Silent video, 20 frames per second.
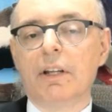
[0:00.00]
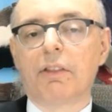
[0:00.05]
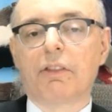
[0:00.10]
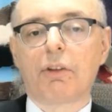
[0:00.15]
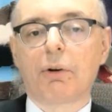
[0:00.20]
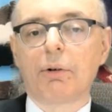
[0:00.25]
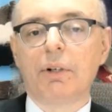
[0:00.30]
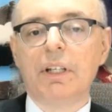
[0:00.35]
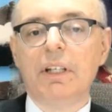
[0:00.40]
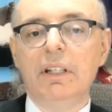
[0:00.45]

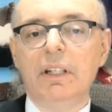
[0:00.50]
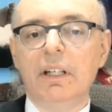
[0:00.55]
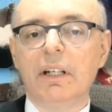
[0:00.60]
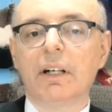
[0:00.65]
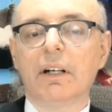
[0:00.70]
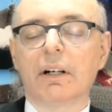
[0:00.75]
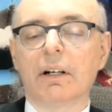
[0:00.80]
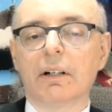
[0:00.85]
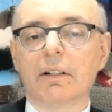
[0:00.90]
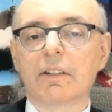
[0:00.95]
30
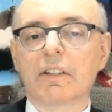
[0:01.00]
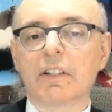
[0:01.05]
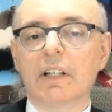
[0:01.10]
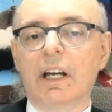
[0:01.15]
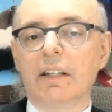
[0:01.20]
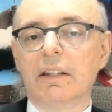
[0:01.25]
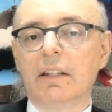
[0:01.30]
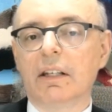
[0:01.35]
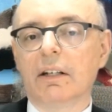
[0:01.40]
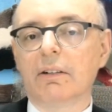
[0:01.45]
years
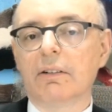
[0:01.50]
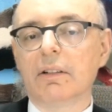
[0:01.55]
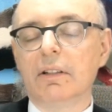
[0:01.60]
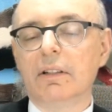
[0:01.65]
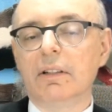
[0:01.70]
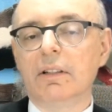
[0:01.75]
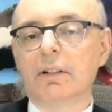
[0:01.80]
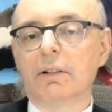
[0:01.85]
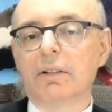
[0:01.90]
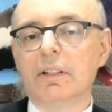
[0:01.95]
and
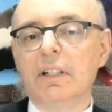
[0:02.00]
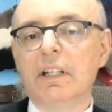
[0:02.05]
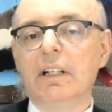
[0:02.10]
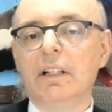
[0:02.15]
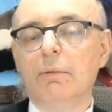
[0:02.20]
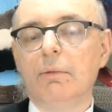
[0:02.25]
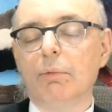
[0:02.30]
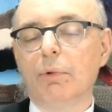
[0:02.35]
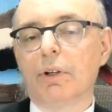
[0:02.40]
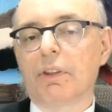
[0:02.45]
they're
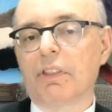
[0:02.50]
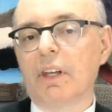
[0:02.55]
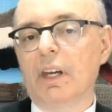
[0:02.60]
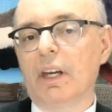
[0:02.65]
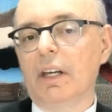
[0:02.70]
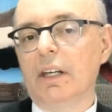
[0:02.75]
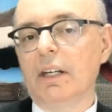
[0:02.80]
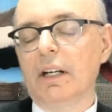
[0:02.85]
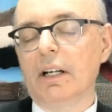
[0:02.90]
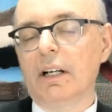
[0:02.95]
dealing with
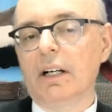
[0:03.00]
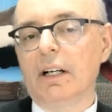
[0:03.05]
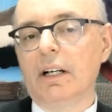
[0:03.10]
they